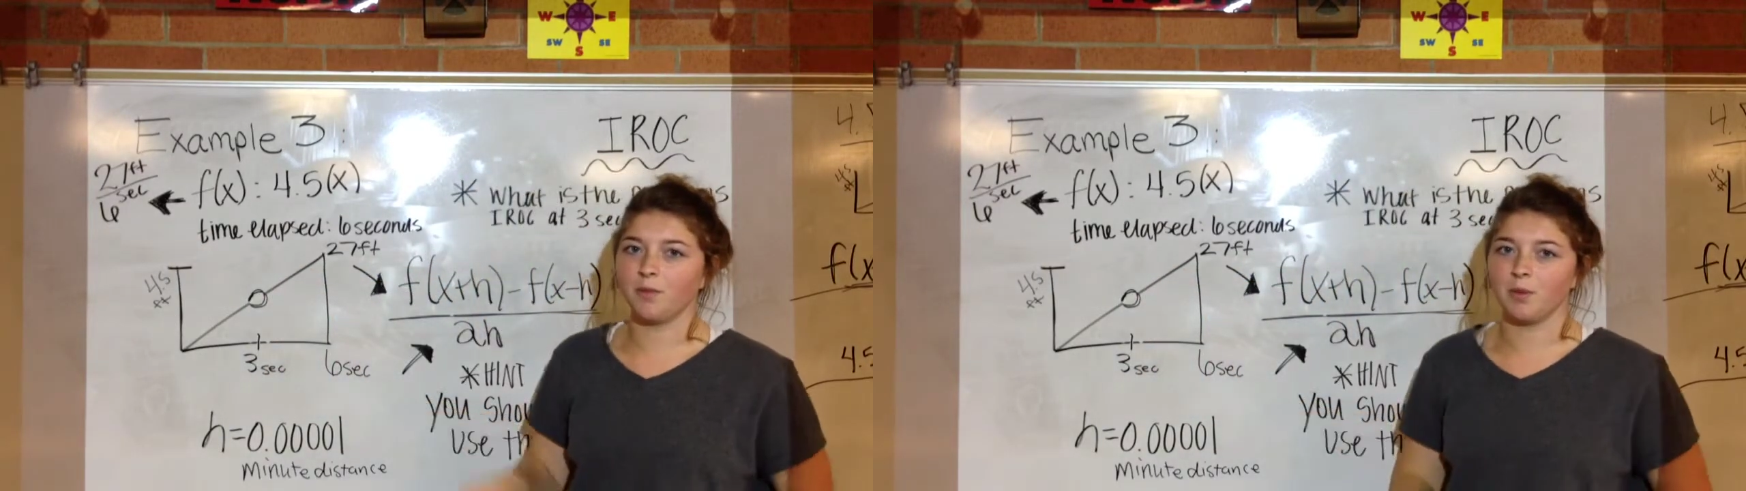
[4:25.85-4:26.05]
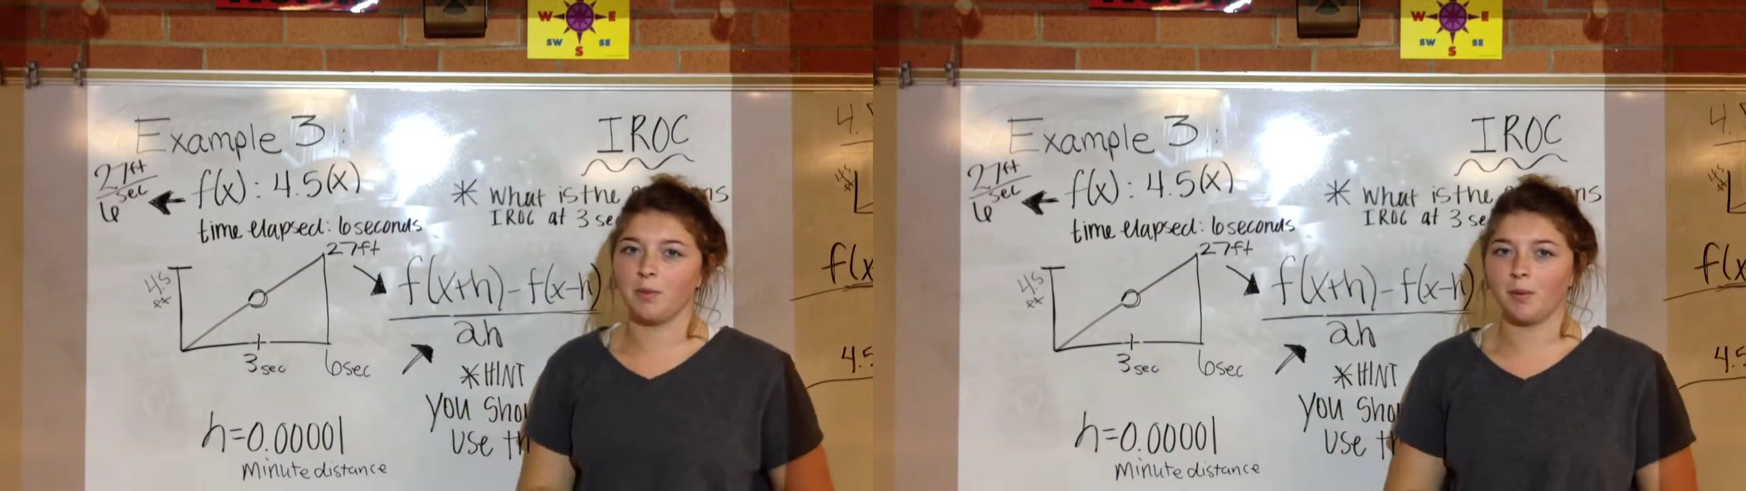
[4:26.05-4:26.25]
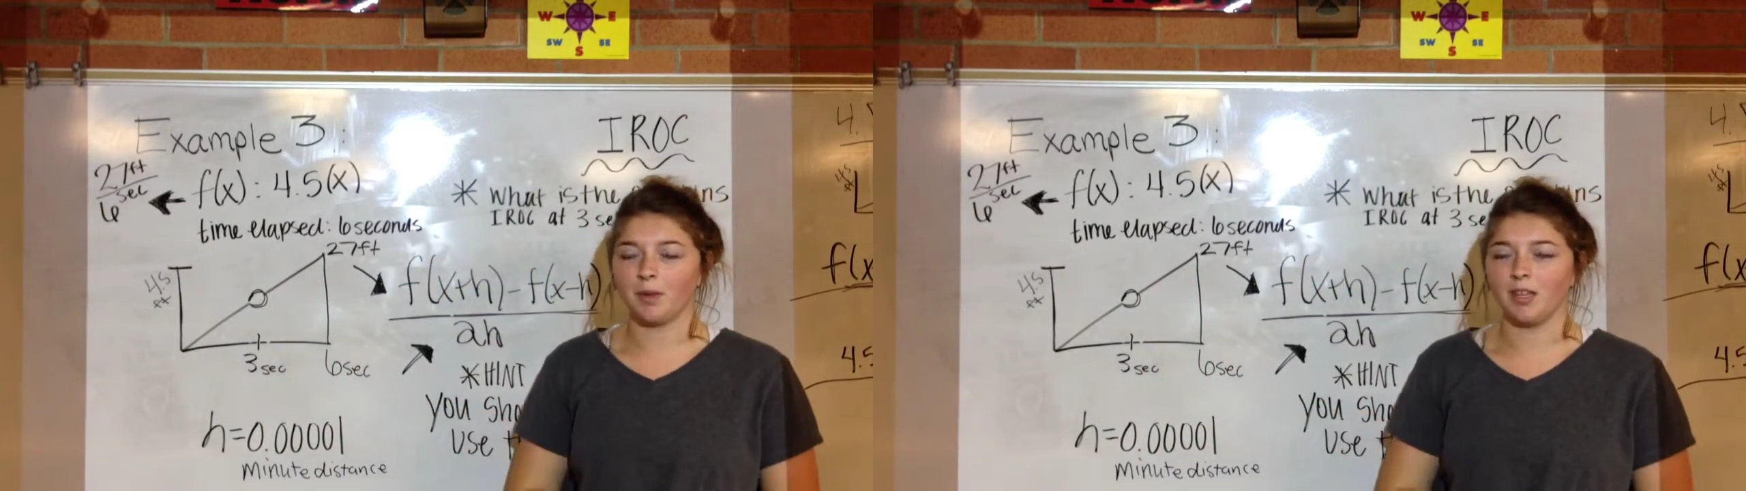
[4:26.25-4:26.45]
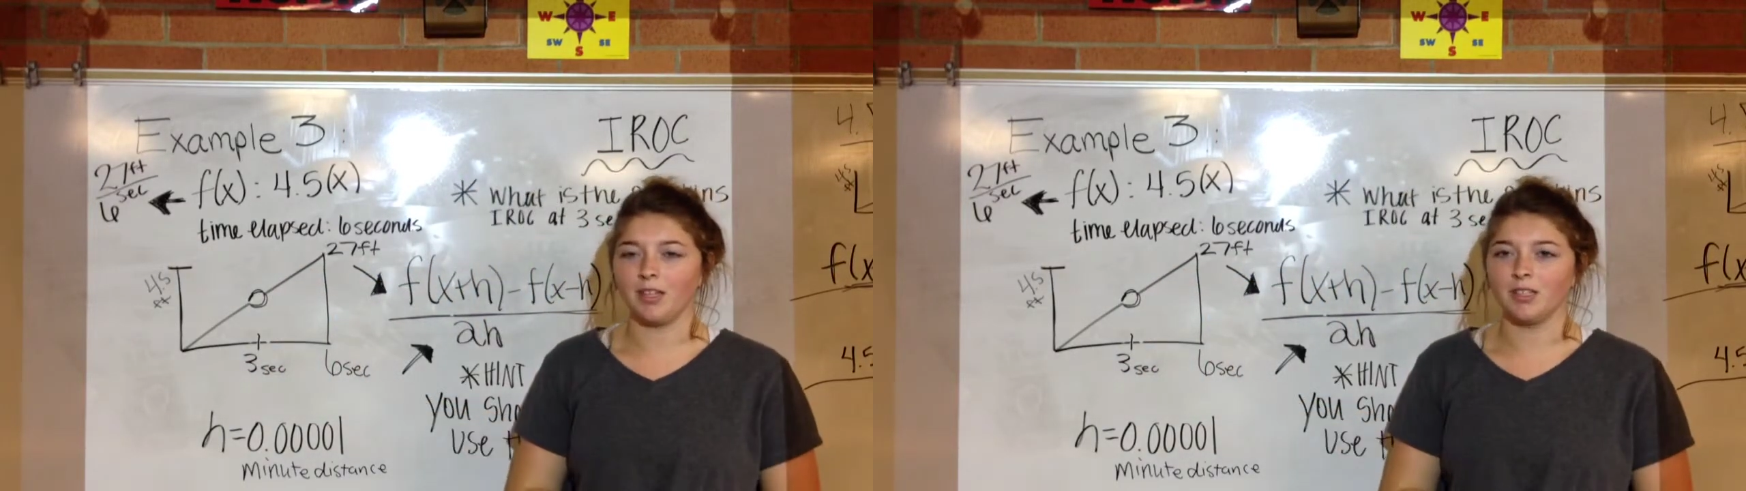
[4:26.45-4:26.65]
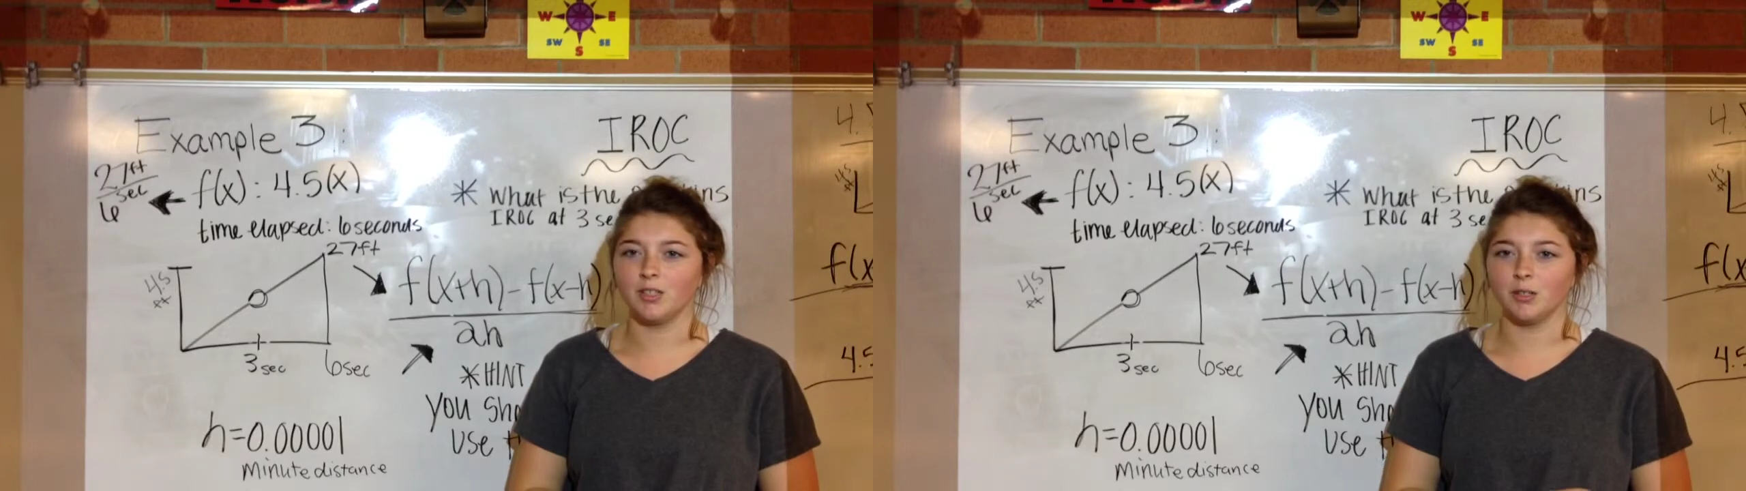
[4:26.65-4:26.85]
from the
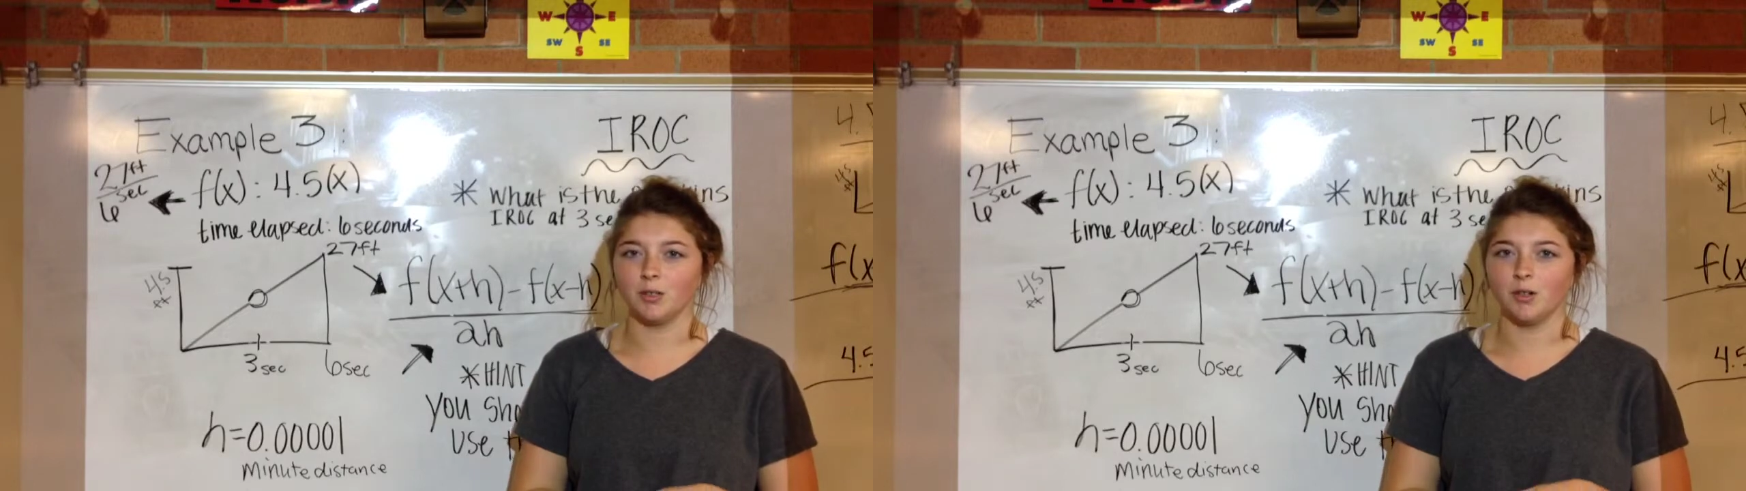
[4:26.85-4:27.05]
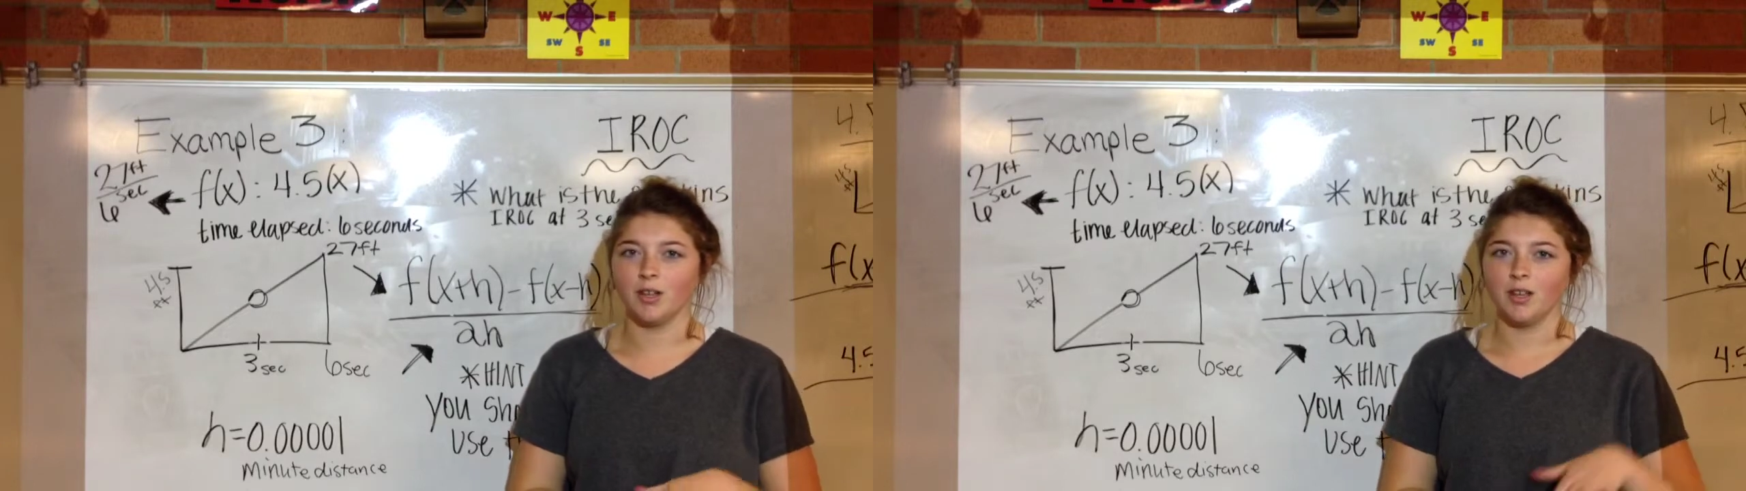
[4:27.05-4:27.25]
pumpkin to